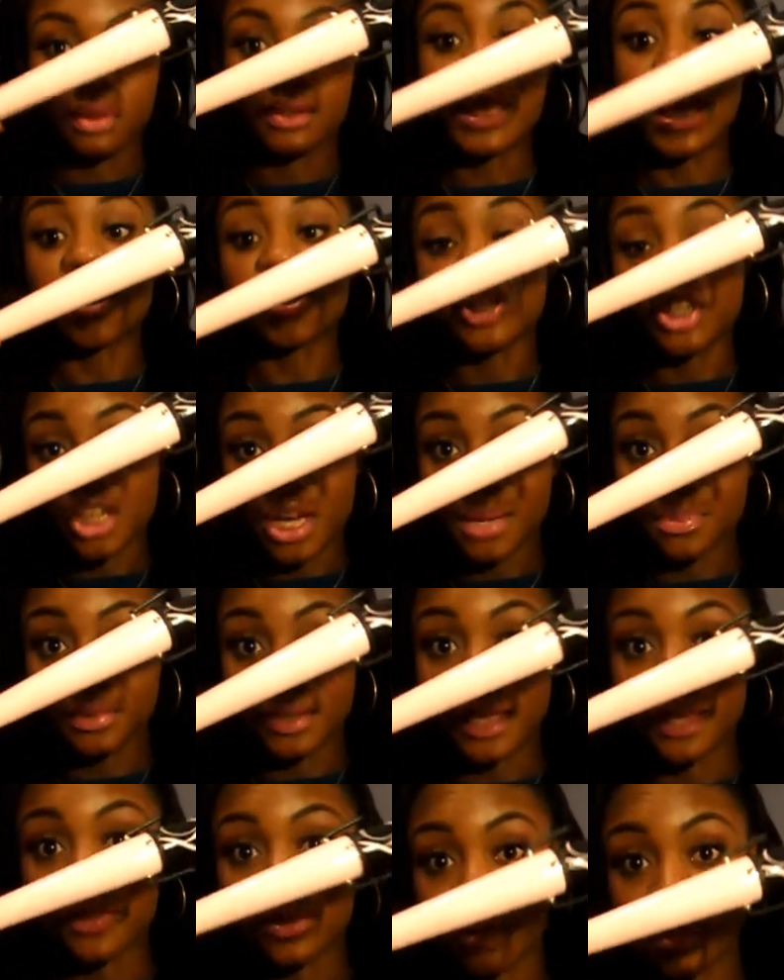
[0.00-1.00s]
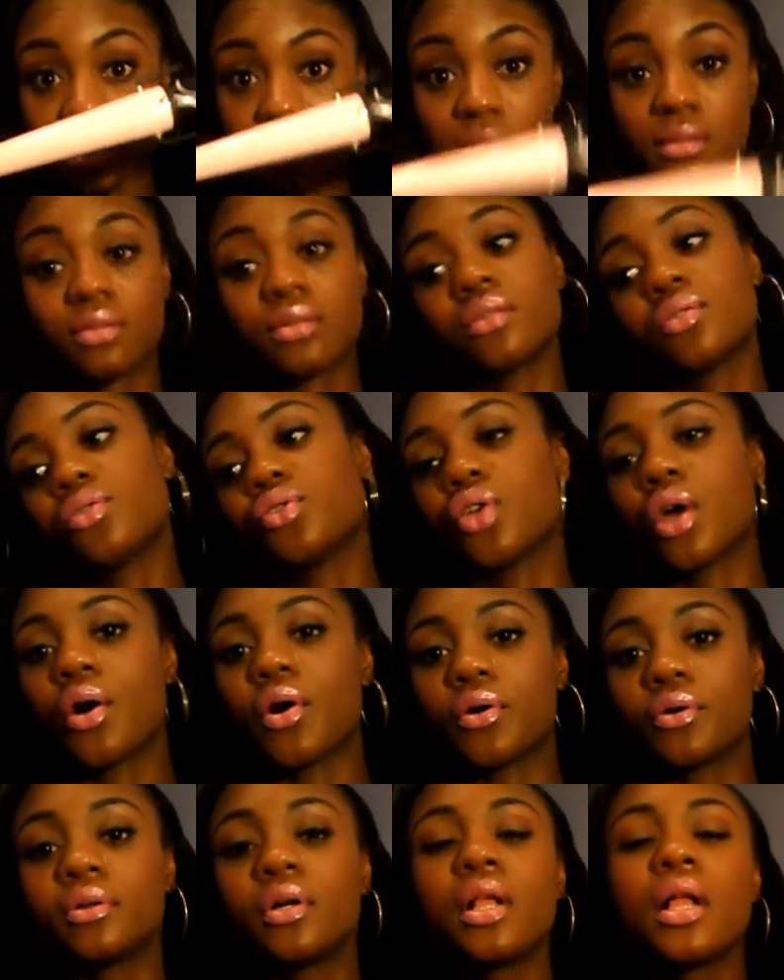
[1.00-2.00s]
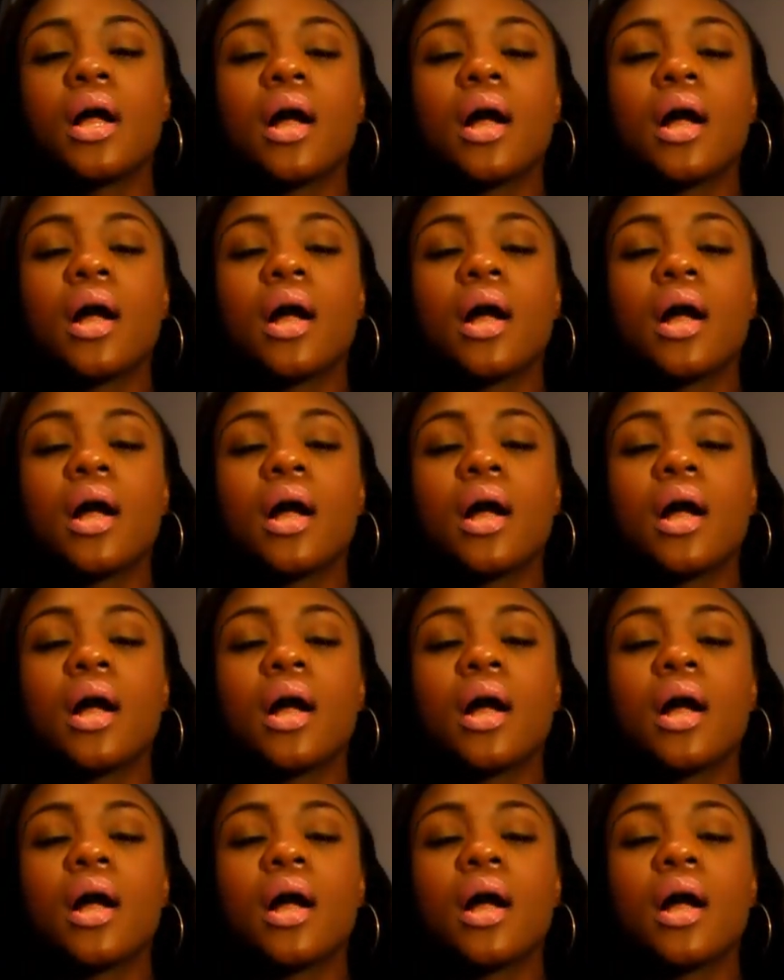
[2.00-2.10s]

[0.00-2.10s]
is shaped like this. So